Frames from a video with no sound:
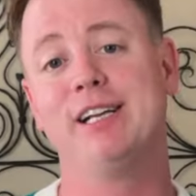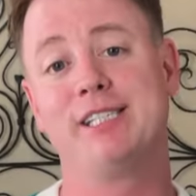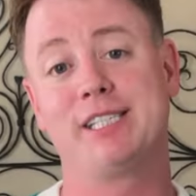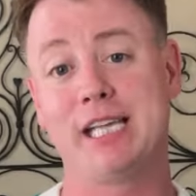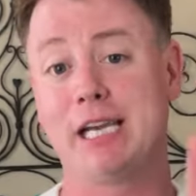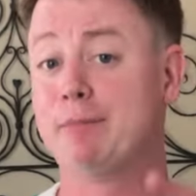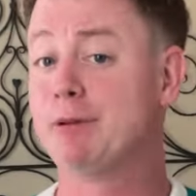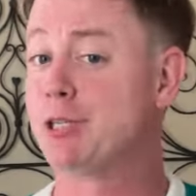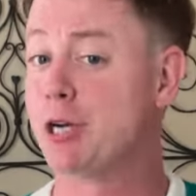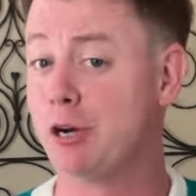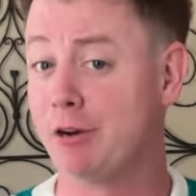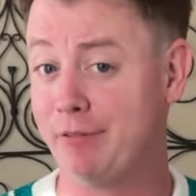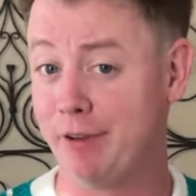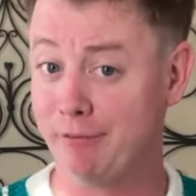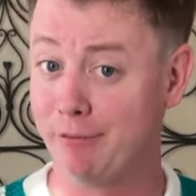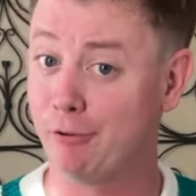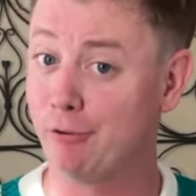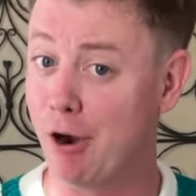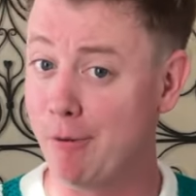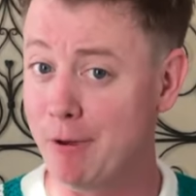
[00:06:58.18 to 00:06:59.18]

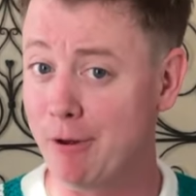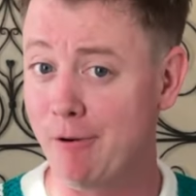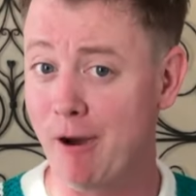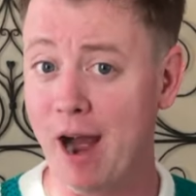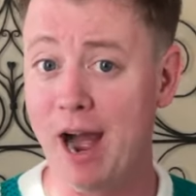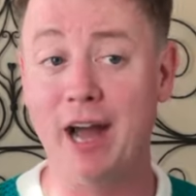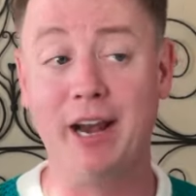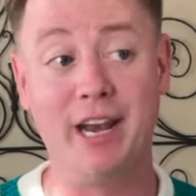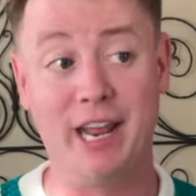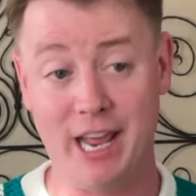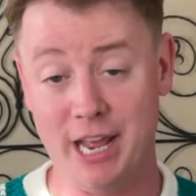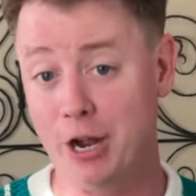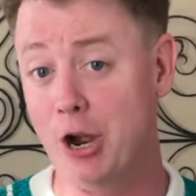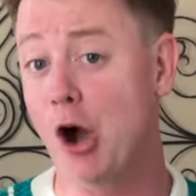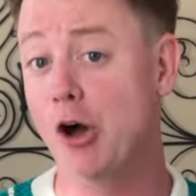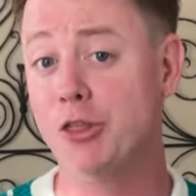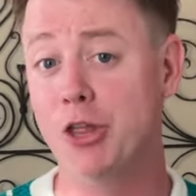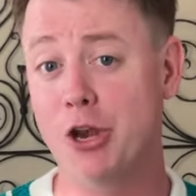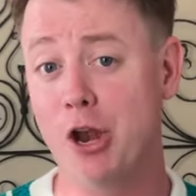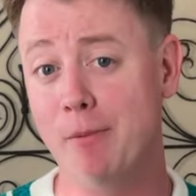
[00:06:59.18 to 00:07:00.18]
Cinematography for Robbie Ryan, he
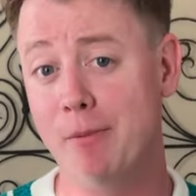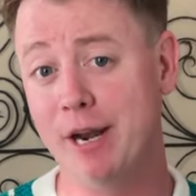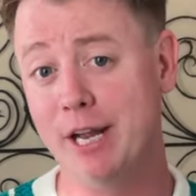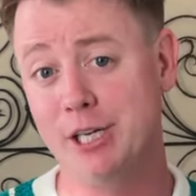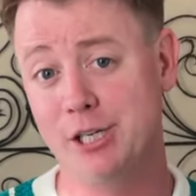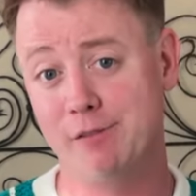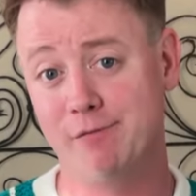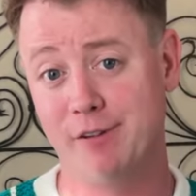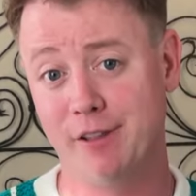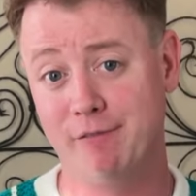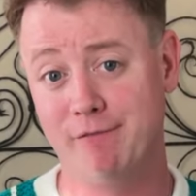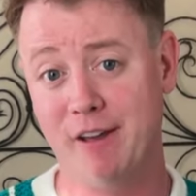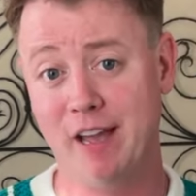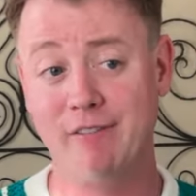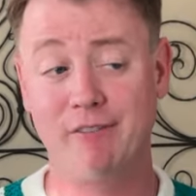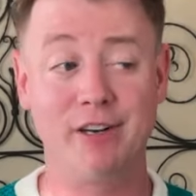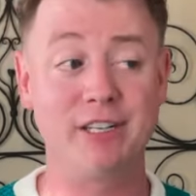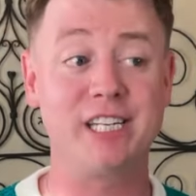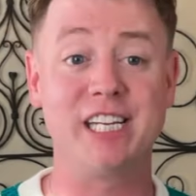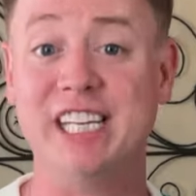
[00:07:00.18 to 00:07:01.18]
got the nomination for The
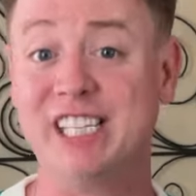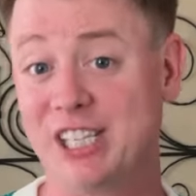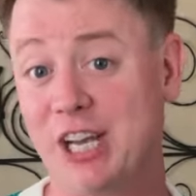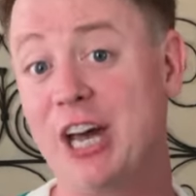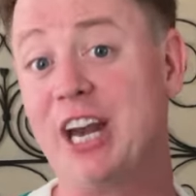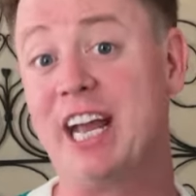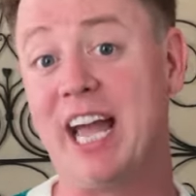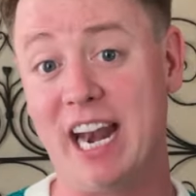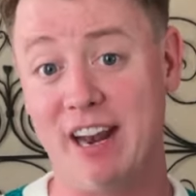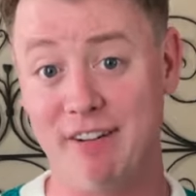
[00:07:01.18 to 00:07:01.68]
Favourite, he's gonna get